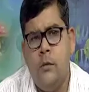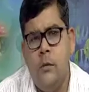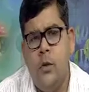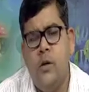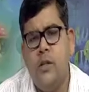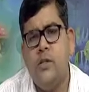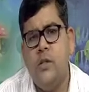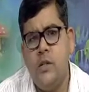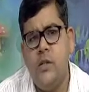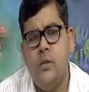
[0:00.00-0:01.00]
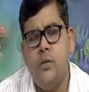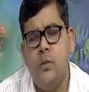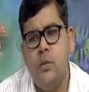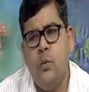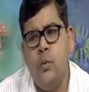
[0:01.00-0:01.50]
Now, let us discuss
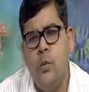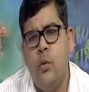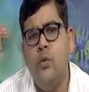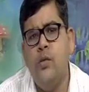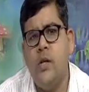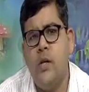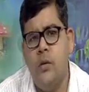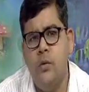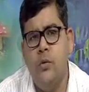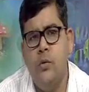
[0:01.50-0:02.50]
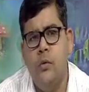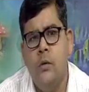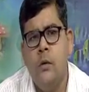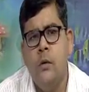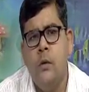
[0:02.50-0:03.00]
who is an Hindu.
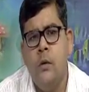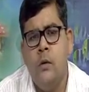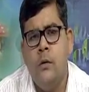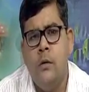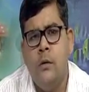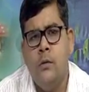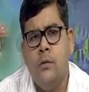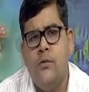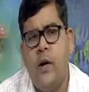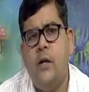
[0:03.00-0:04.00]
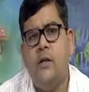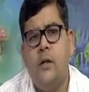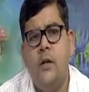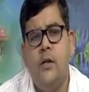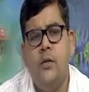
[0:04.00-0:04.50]
So, friends,
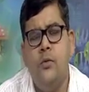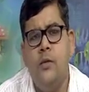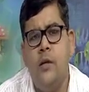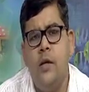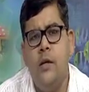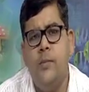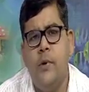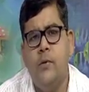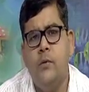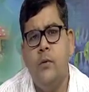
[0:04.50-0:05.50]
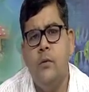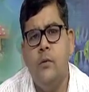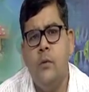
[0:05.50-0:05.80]
a Hindu is any person